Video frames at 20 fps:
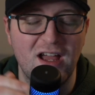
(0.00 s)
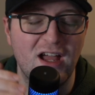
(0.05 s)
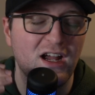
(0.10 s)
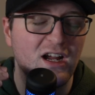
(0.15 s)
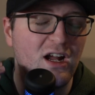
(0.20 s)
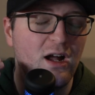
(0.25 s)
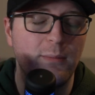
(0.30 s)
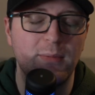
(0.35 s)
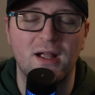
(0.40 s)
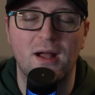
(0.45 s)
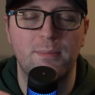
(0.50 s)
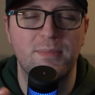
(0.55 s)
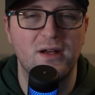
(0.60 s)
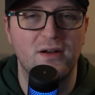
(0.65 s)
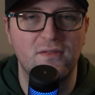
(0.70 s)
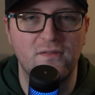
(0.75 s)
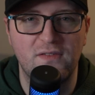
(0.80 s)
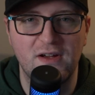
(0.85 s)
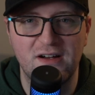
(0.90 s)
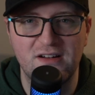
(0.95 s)
coming up here
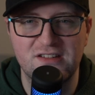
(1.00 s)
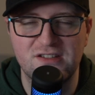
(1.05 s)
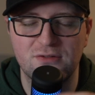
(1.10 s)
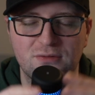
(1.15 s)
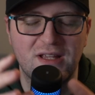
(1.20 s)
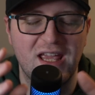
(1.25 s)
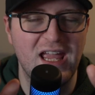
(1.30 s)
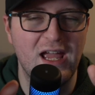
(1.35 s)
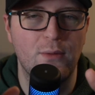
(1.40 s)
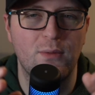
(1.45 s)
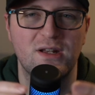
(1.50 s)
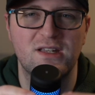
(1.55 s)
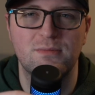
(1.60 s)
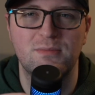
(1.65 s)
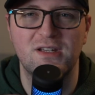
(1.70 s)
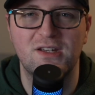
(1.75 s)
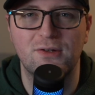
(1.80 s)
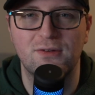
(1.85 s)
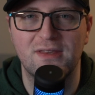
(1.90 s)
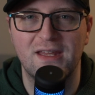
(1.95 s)
very soon. Can't wait to be
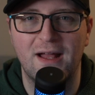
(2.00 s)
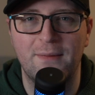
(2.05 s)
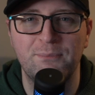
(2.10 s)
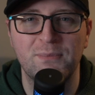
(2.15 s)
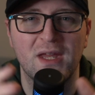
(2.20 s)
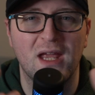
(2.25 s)
doing that.